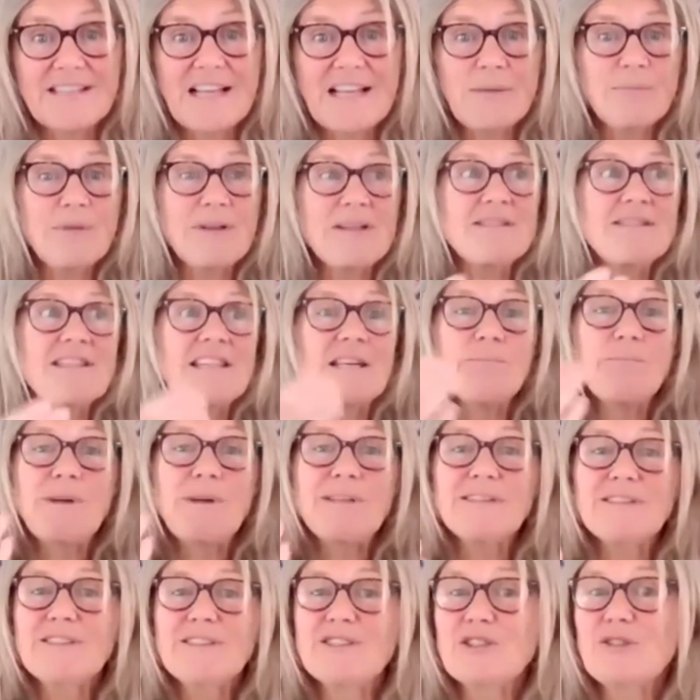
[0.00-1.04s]
That means the
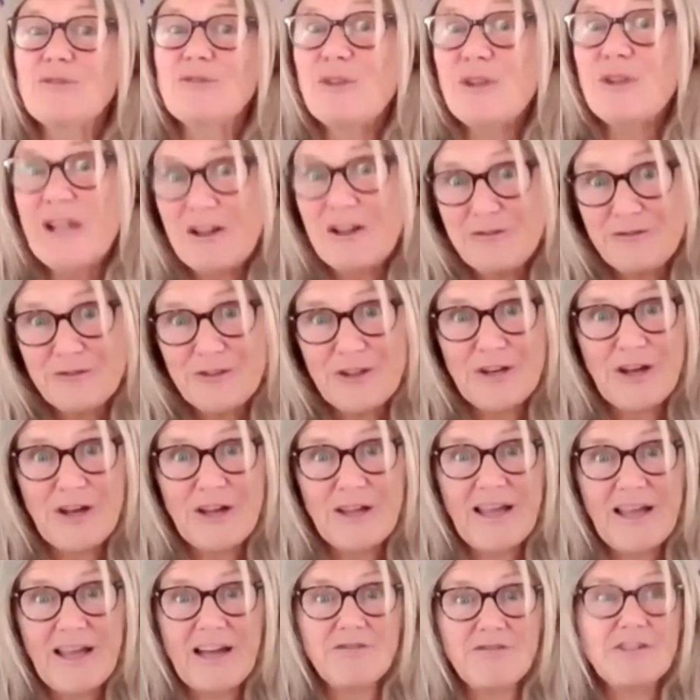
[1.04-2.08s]
abundance of love that I
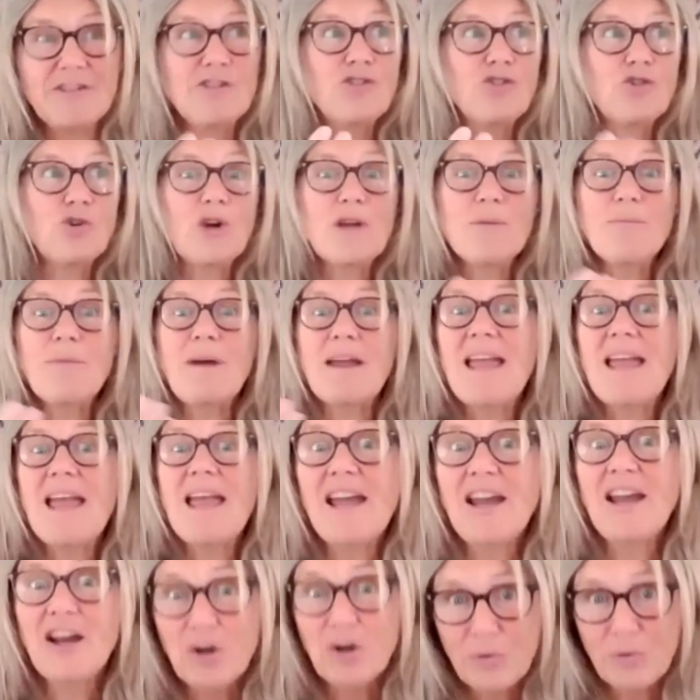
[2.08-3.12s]
have, enjoy my
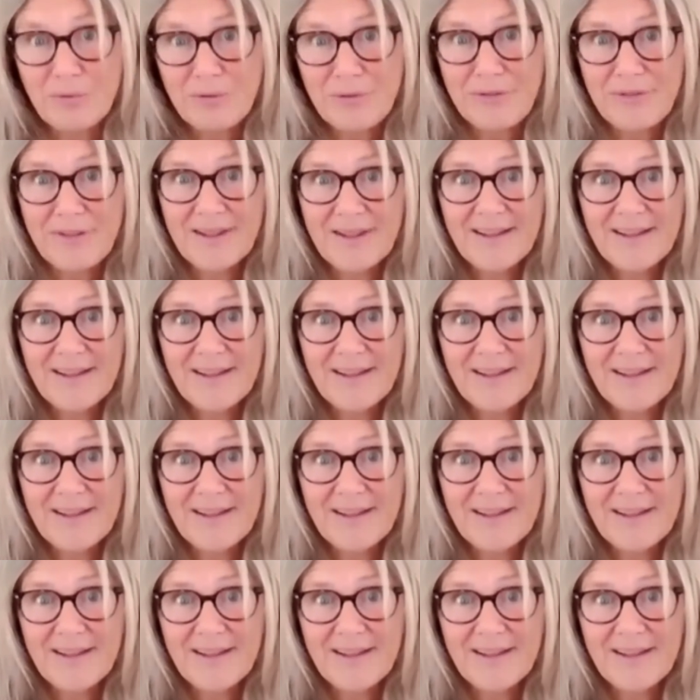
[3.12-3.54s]
health,